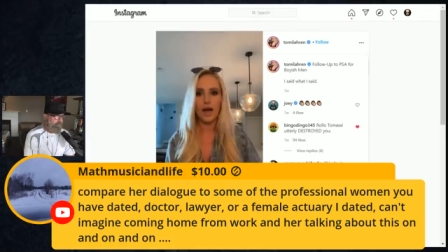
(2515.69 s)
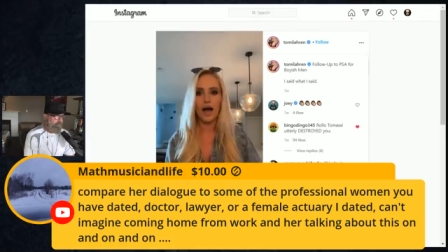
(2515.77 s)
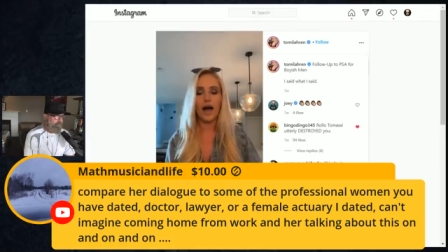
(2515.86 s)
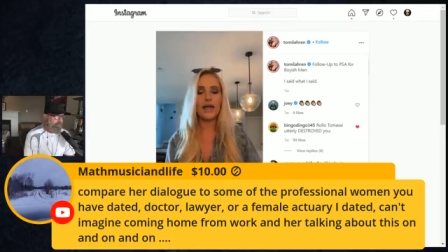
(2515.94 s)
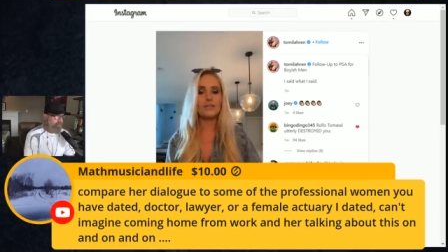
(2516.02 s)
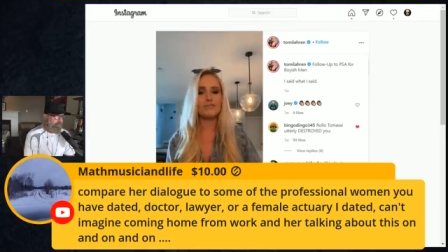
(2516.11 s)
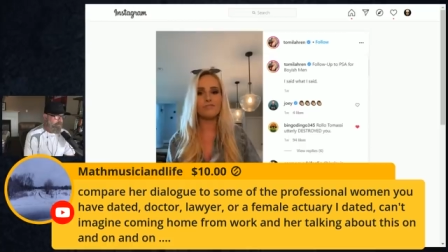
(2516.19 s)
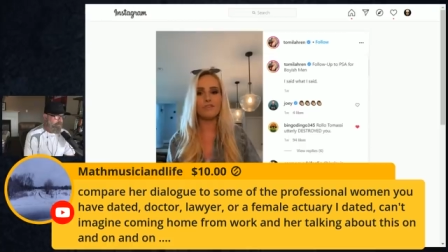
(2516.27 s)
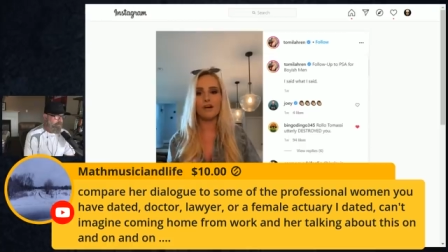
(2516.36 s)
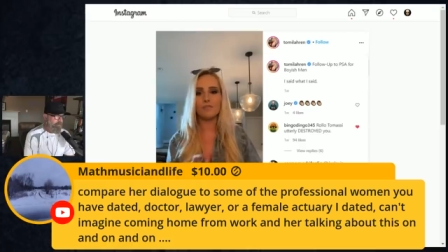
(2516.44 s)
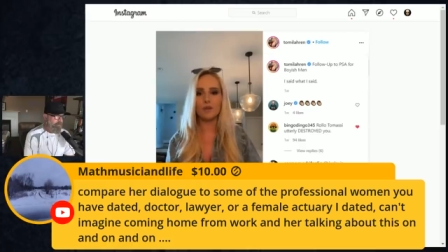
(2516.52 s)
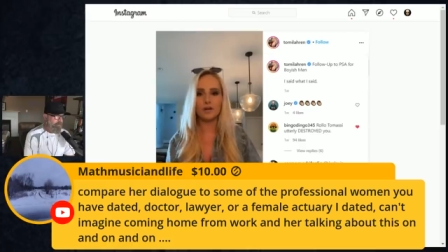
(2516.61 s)
I am
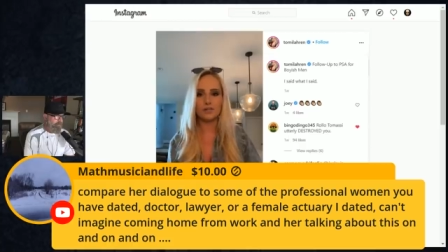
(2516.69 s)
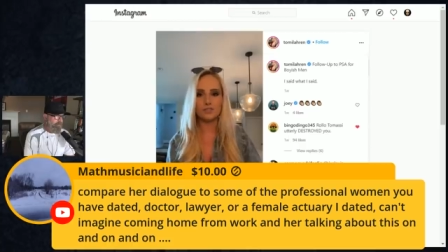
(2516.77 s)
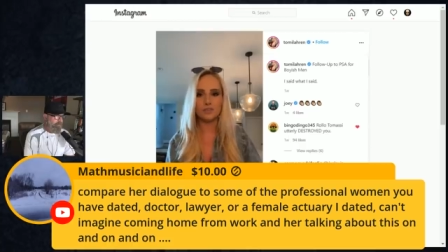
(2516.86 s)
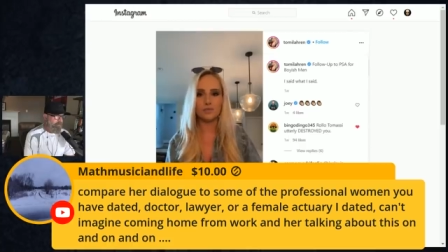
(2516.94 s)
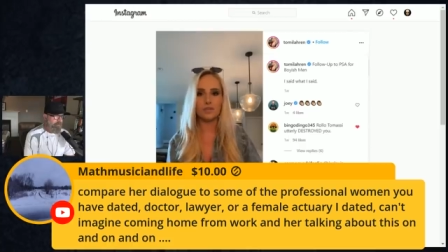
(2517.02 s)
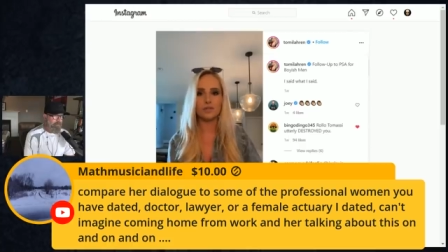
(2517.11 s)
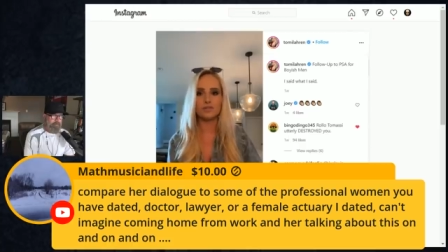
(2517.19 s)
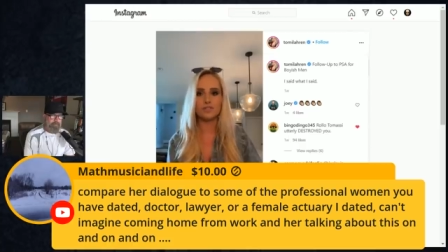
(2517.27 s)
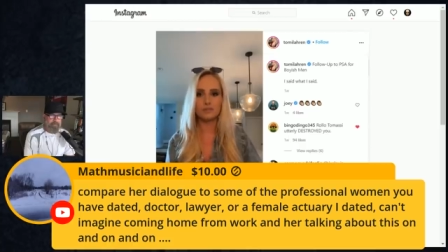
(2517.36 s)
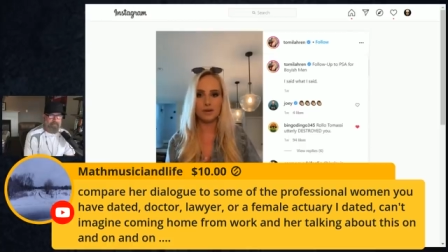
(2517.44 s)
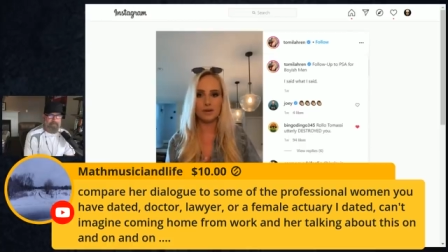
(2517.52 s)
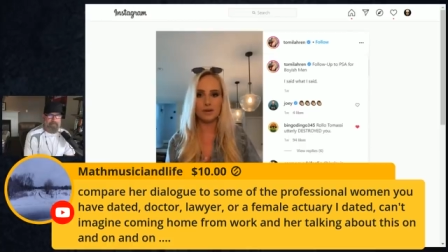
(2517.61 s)
far more concerned with losing
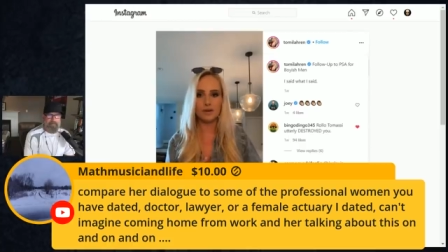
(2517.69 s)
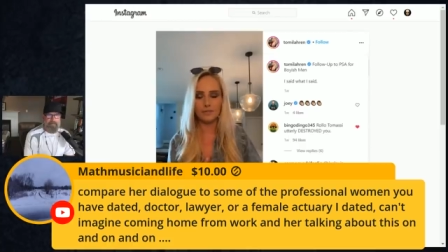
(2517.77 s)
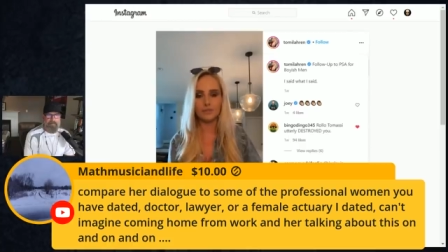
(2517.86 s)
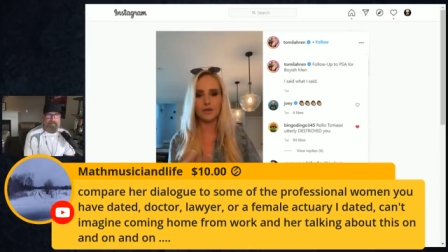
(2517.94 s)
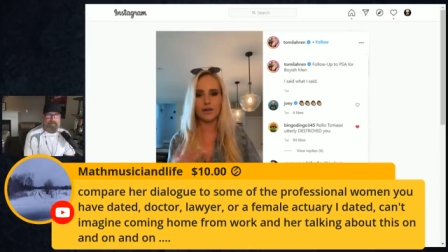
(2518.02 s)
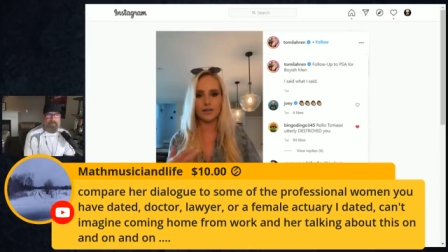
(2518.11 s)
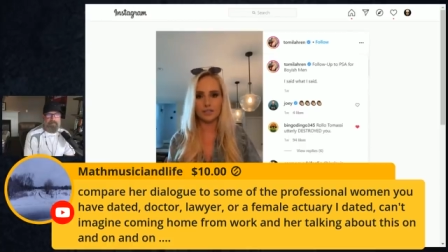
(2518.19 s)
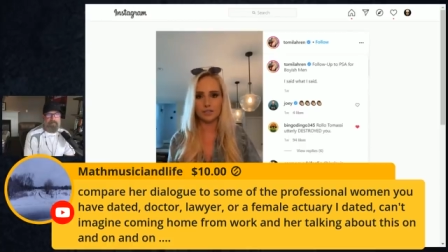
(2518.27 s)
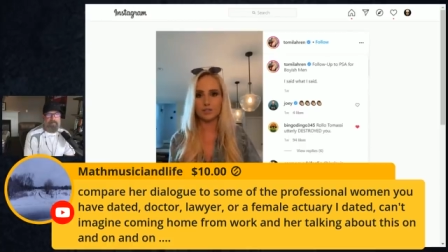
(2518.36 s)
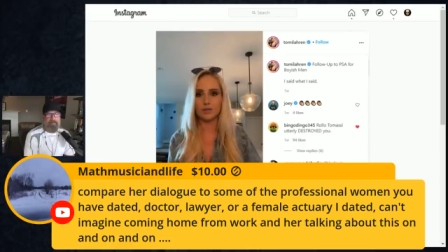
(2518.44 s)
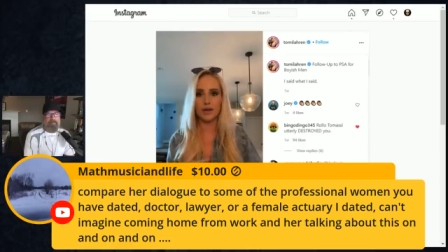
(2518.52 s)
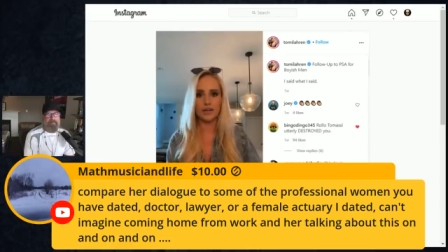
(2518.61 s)
myself trying
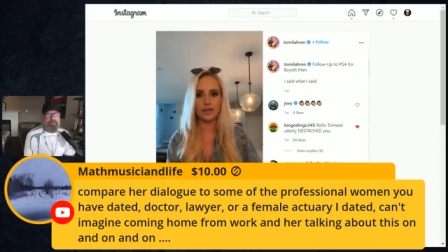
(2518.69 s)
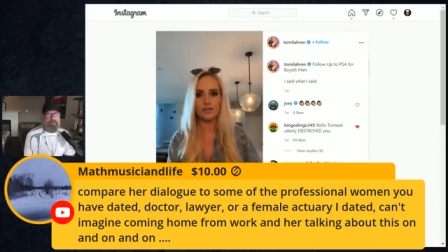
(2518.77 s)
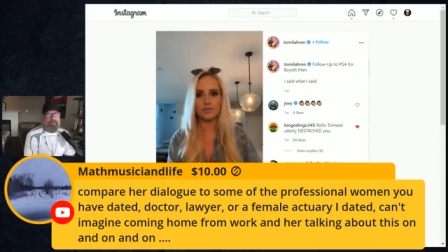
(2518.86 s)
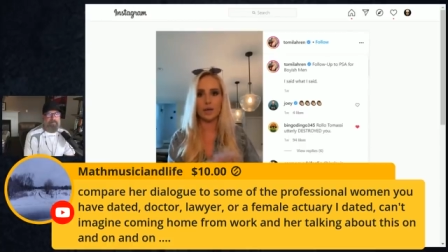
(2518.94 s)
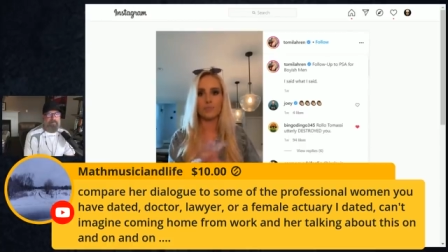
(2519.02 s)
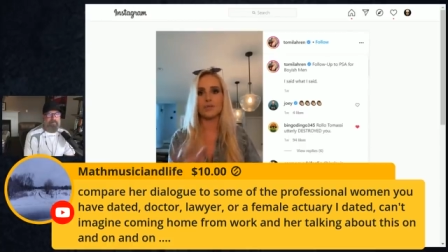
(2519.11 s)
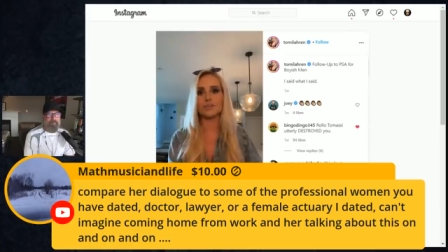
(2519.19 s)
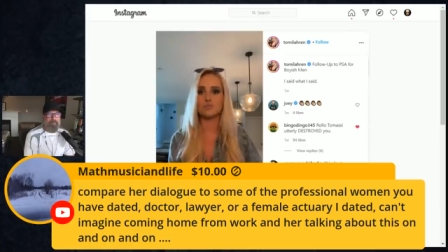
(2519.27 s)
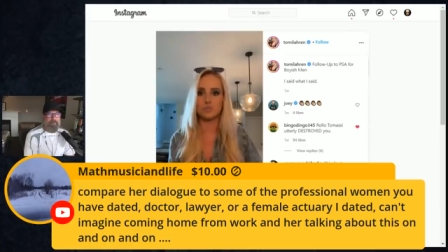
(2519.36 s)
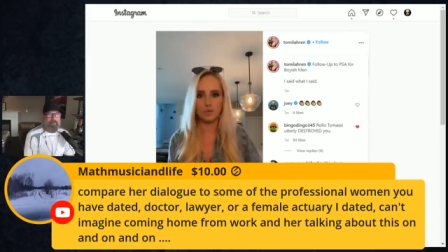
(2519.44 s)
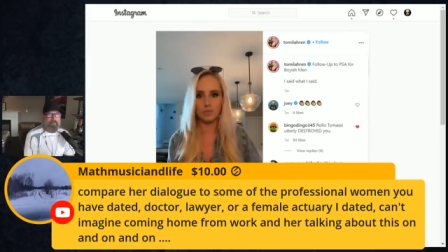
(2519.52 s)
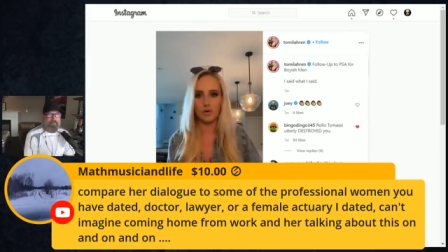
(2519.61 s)
to appease
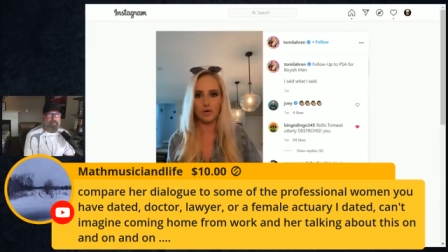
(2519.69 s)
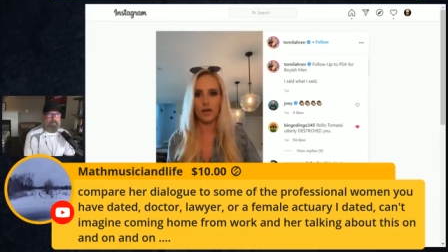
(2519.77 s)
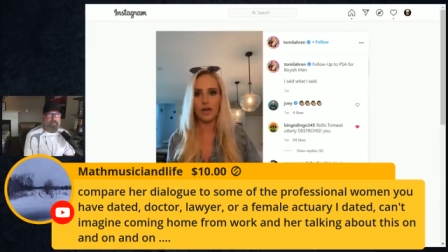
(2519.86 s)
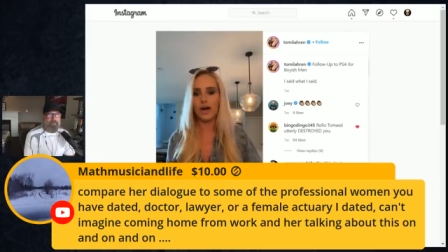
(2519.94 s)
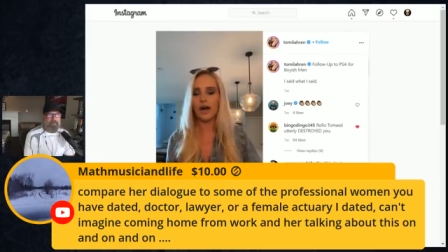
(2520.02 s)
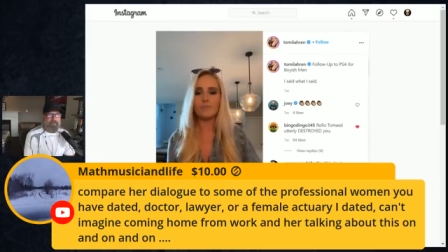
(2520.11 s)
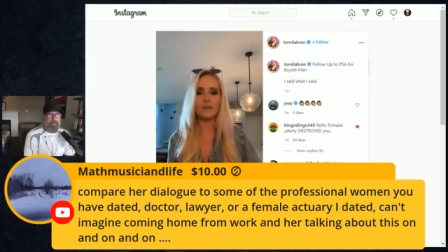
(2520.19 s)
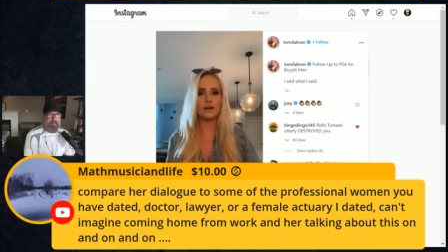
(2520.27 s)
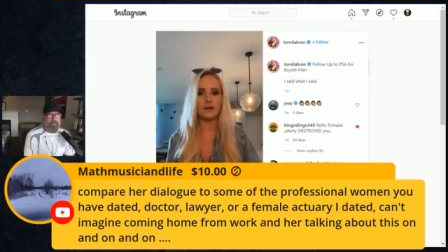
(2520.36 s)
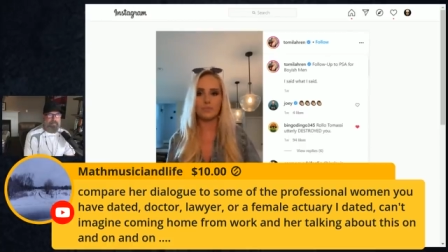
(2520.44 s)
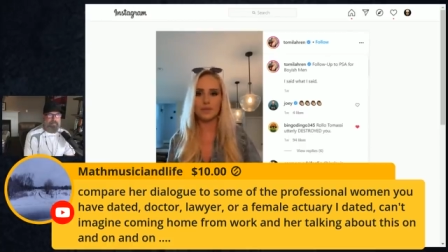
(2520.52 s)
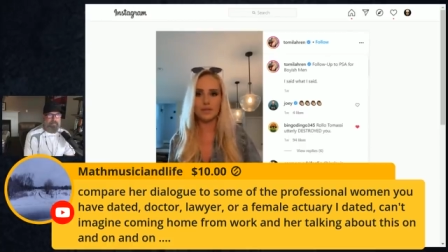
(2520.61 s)
people. I'm not an
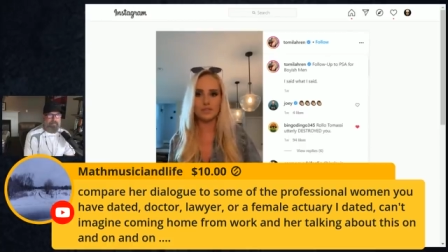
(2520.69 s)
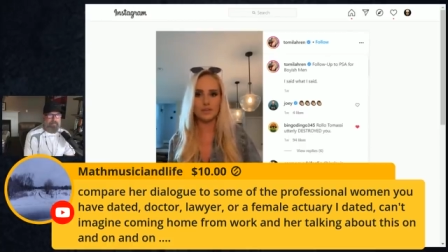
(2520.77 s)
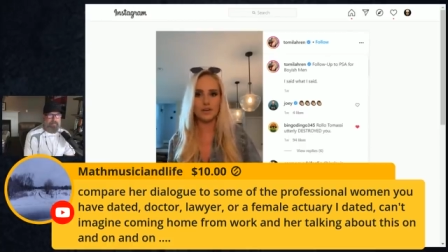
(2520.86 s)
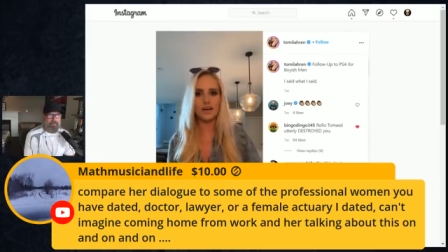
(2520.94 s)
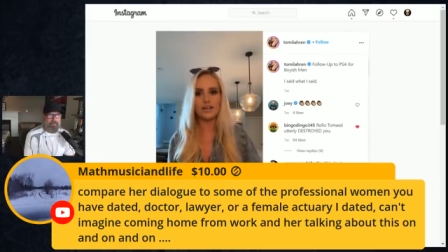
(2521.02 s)
appeaser.